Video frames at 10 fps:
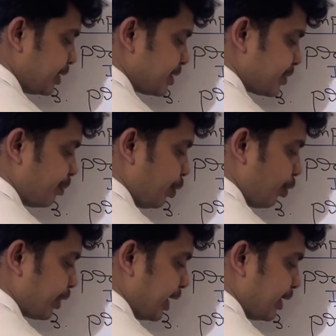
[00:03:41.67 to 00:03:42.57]

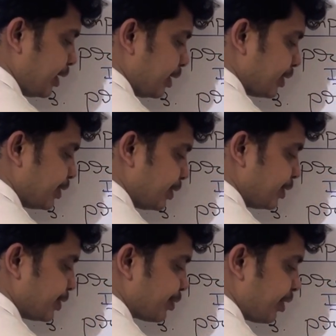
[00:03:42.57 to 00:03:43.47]
spoken,
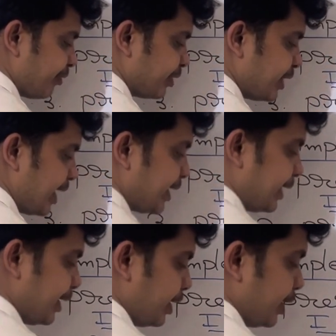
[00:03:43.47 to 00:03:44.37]
sorry for the
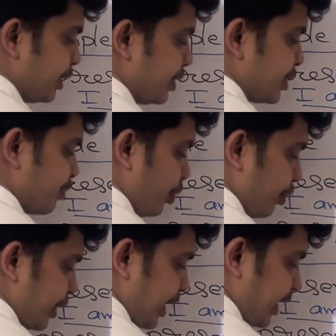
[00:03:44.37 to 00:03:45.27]
handwriting,
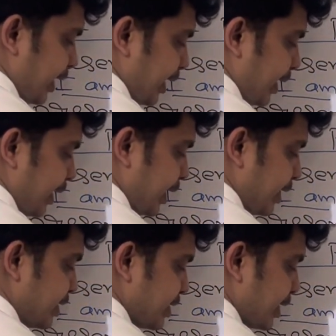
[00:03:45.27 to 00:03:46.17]
spoken
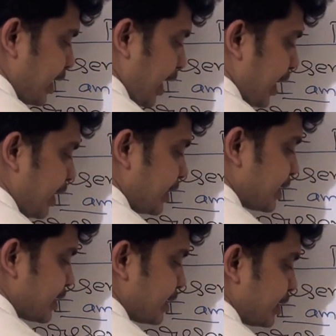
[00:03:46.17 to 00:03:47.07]
English
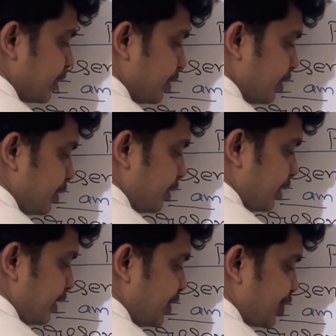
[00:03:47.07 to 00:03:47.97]
class,
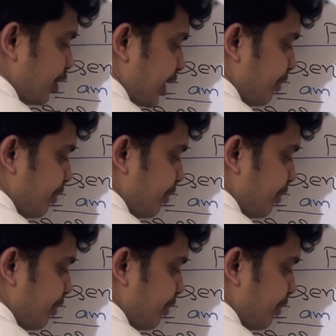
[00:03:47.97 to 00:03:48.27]
in short I'm